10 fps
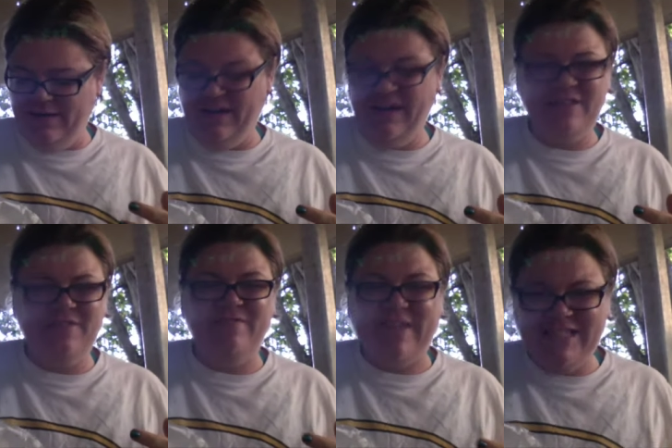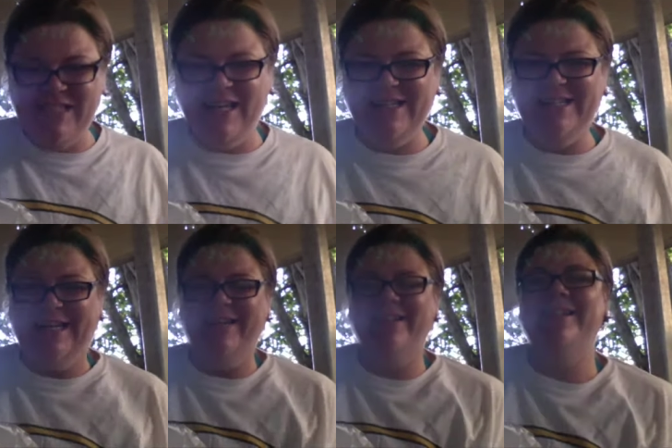it's
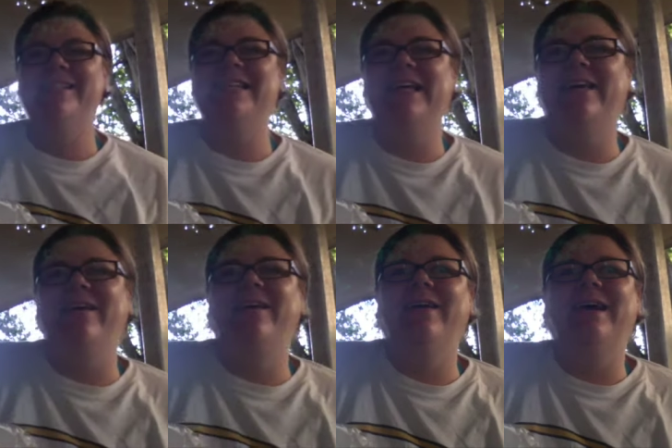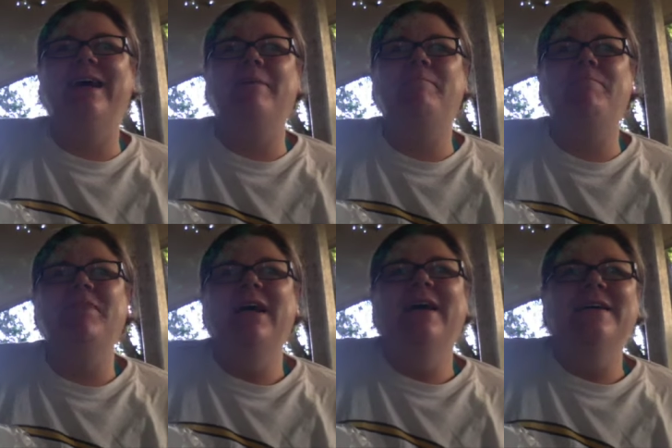fascinating to see um,
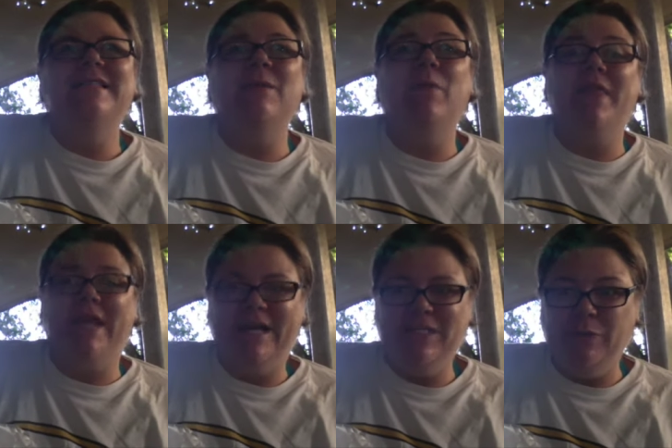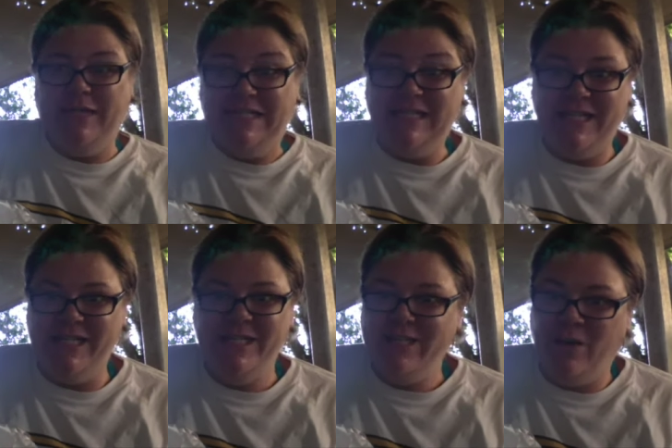somewhere that has all these
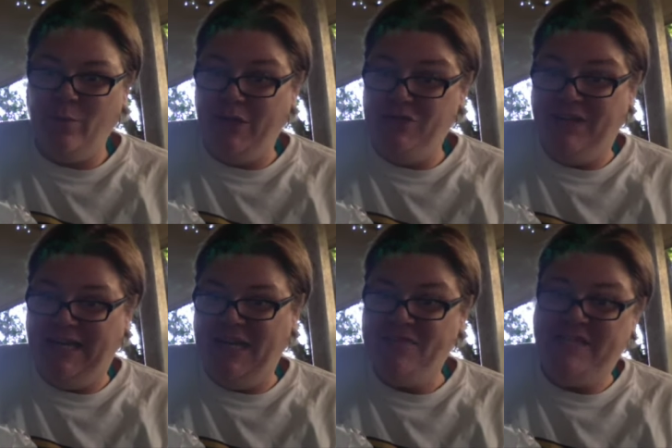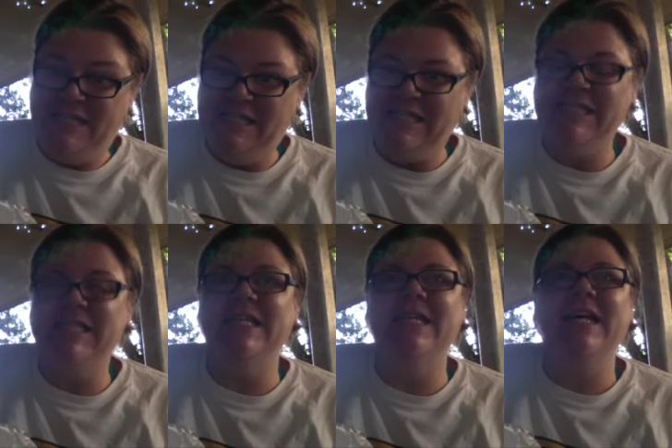seasons, like we don't really have seasons,
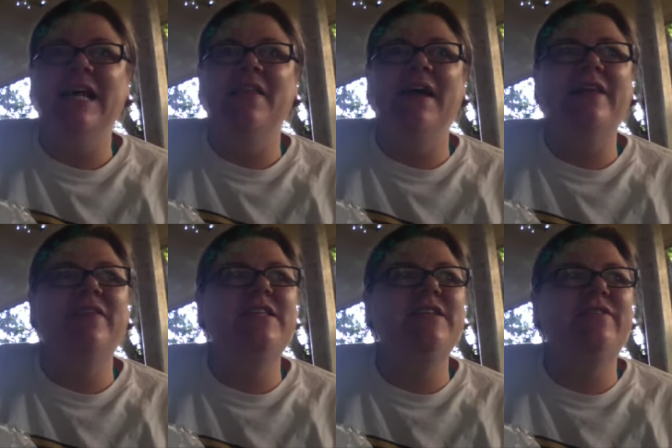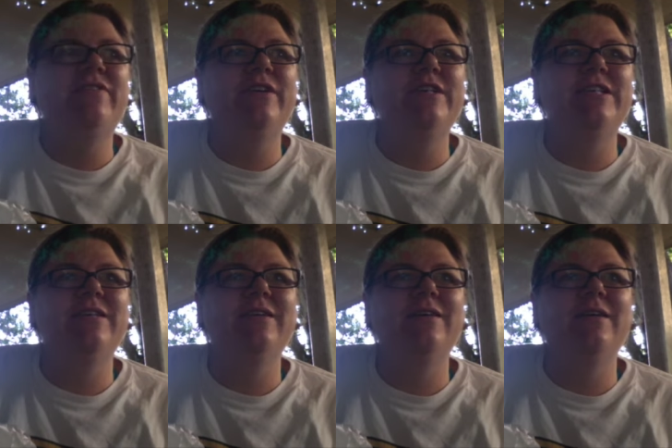the, and the different
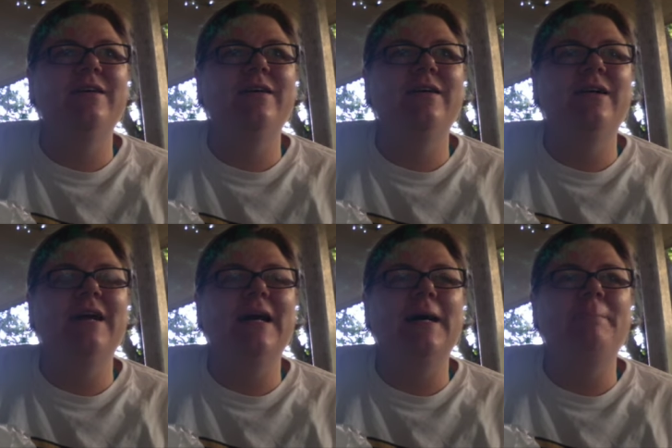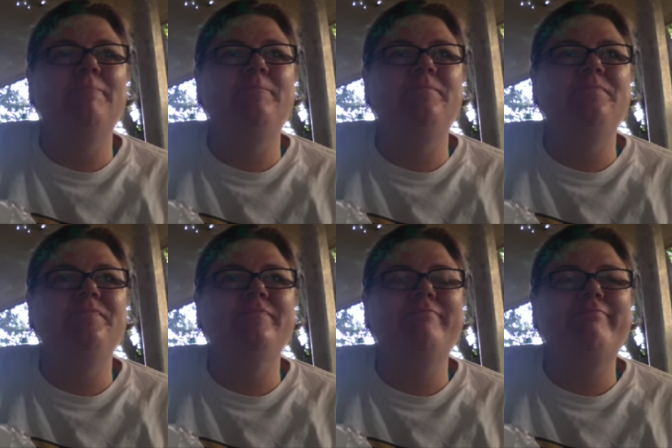um,
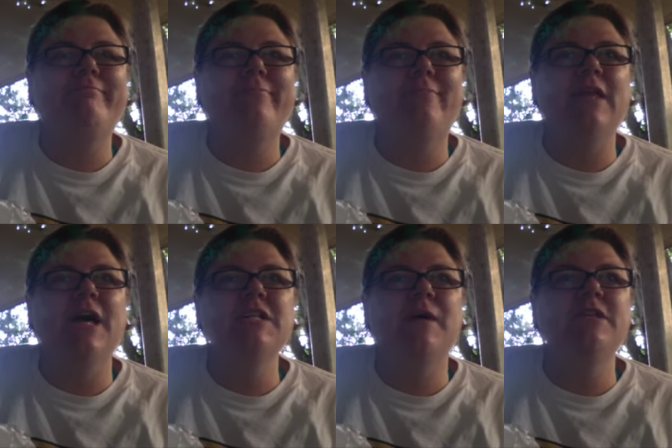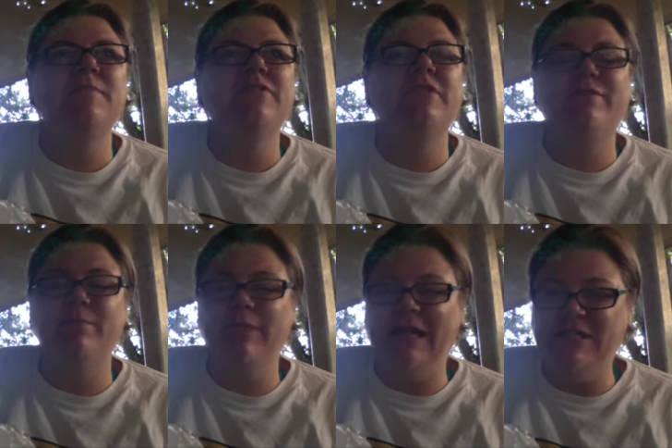I suppose the
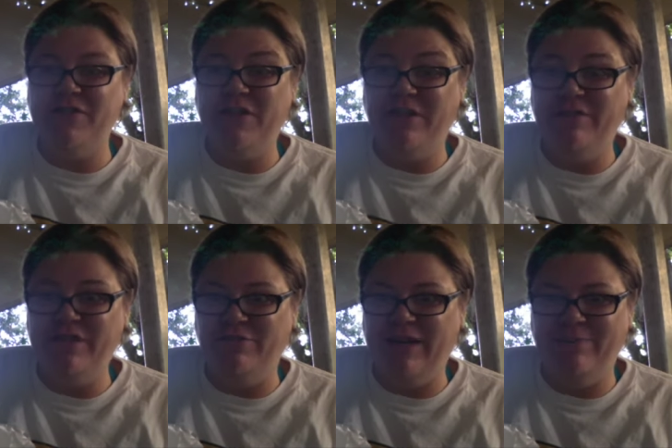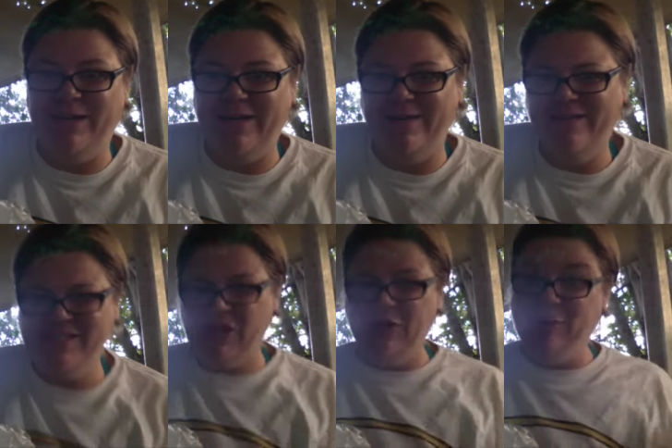different places you can visit around Maine.
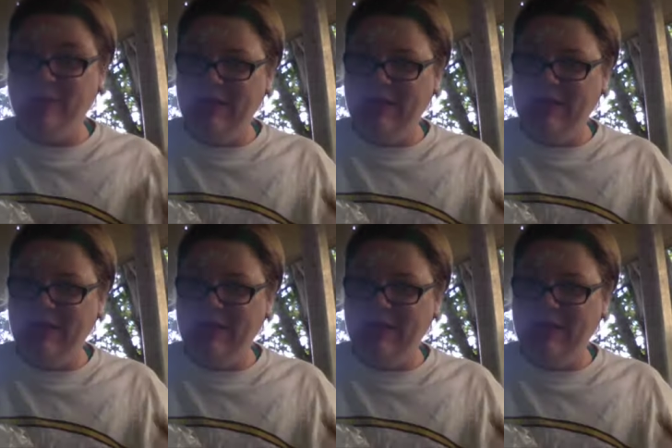So